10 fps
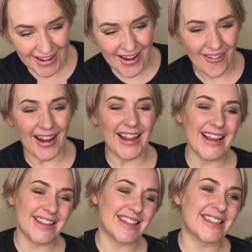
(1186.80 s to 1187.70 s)
Well,
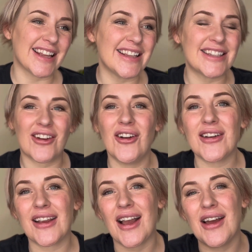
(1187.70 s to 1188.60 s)
it's
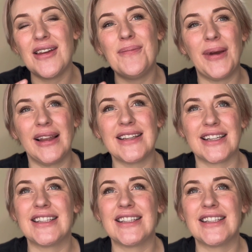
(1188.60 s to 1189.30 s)
got an ability